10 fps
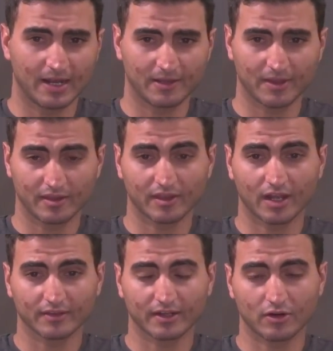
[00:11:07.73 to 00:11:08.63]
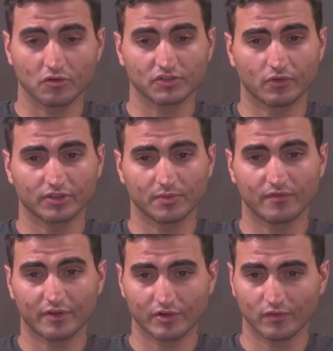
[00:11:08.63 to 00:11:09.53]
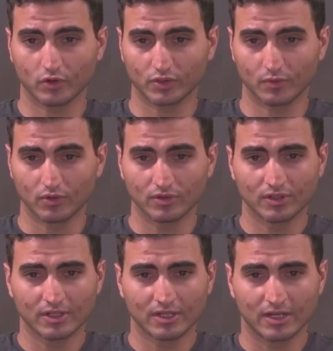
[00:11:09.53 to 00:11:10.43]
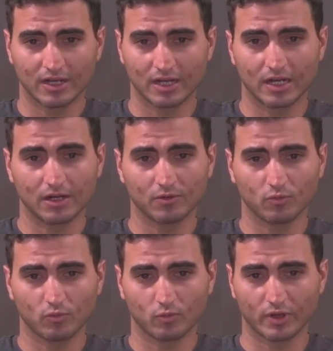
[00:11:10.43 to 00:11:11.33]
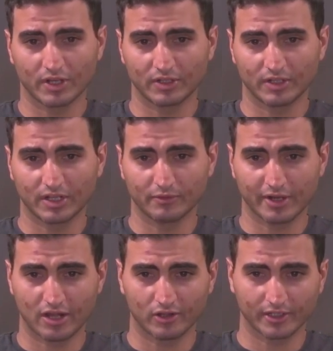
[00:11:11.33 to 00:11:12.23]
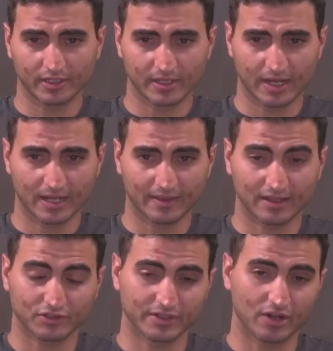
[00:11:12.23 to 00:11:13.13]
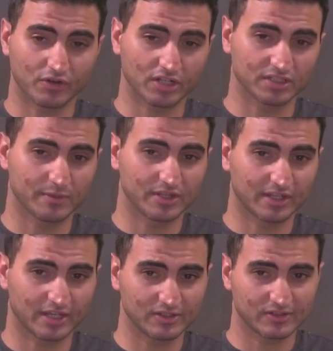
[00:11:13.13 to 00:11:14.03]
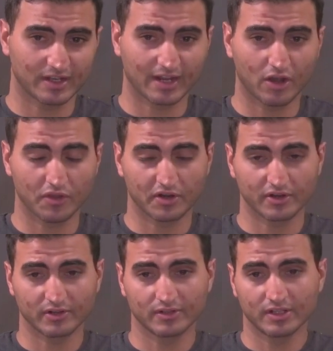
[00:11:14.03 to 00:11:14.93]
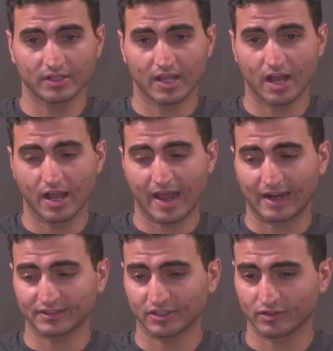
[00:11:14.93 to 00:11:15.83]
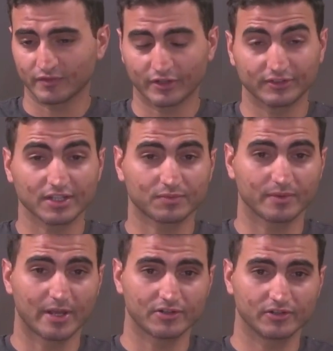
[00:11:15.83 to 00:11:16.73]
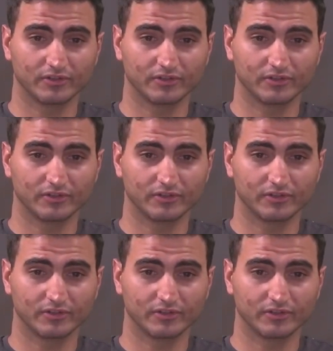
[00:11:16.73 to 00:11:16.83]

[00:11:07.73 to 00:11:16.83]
They thought that I was going to be very vulnerable, when in reality, that turned out not to be the case. And now they're acting on very desperate measures.